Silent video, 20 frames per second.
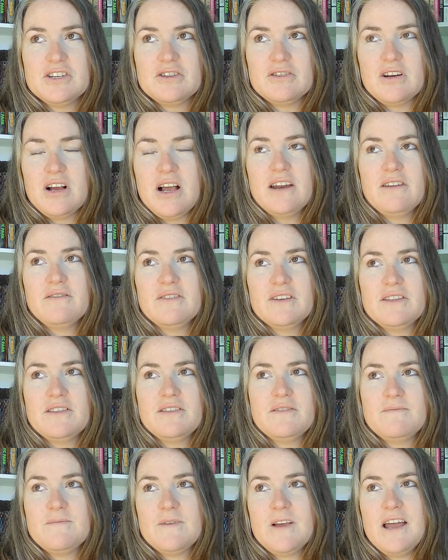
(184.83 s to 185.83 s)
or kind of a
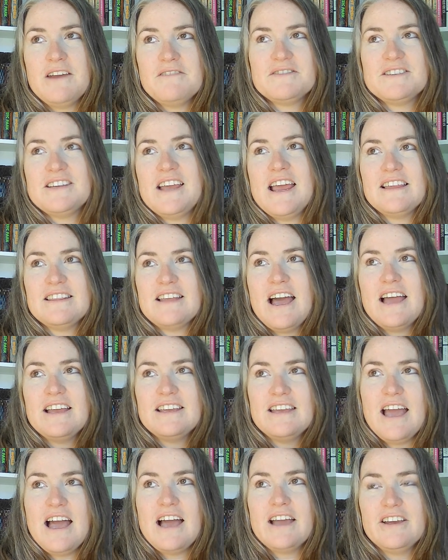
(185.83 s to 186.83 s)
kind of saying
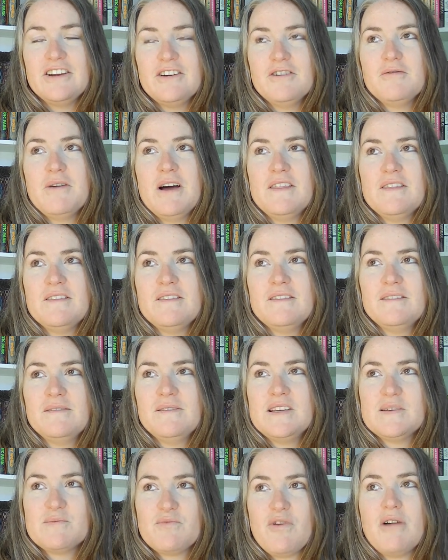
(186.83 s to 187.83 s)
that, yeah, you know what,
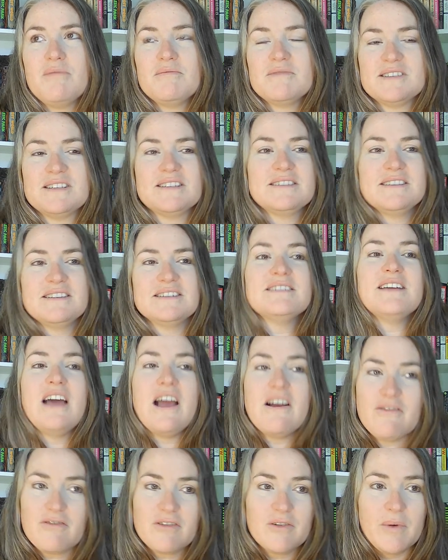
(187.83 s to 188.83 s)
these problems exist
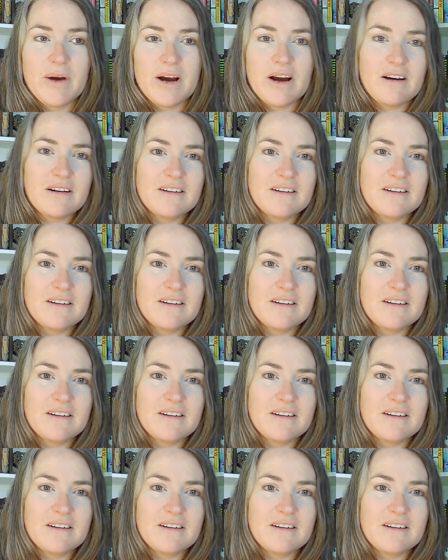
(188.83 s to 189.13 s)
everywhere.